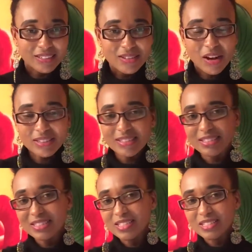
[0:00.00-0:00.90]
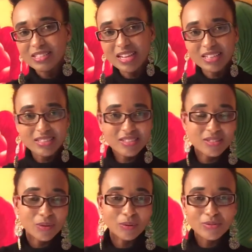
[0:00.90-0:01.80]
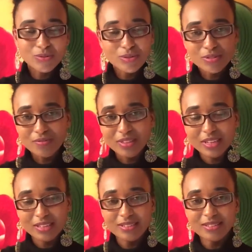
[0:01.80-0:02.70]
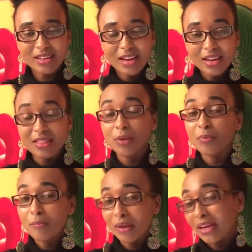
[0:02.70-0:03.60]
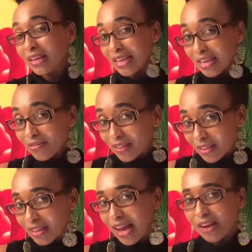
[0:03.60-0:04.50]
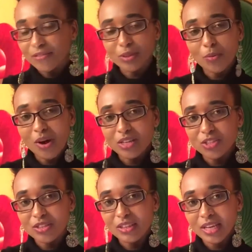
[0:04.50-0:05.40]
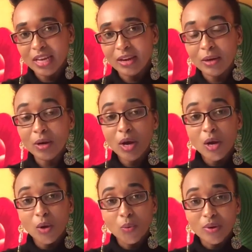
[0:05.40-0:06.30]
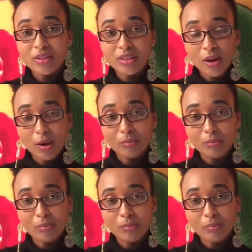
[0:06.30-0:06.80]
toxins, dust, all sorts of things that remain even after washing the hair with